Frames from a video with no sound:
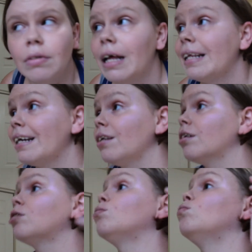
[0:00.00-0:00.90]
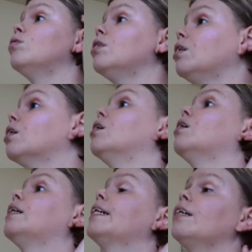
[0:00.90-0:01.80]
I think it looks looks really good.
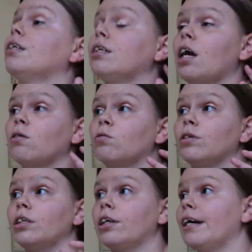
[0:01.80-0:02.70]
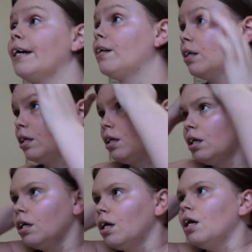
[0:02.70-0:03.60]
I think it turned out really great.
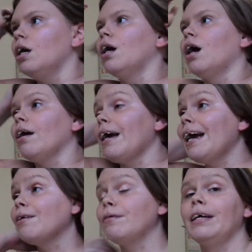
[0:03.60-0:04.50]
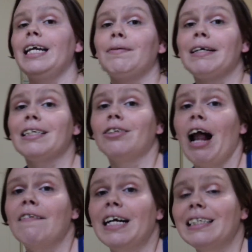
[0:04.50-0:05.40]
Okay, well, anyways, that's all I
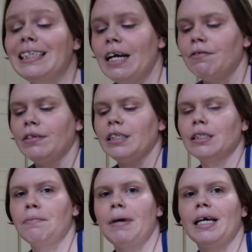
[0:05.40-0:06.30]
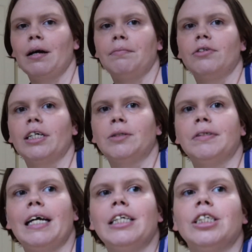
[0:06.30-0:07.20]
have, guys, today for this makeup
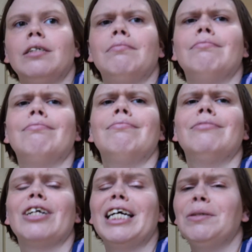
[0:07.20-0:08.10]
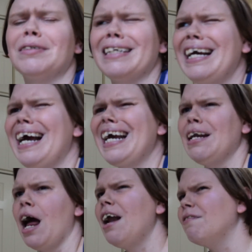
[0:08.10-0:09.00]
I
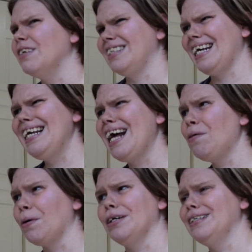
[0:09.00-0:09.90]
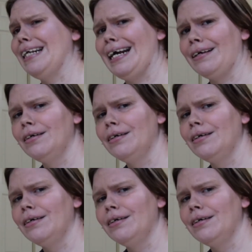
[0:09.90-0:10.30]
cannot even say that word today.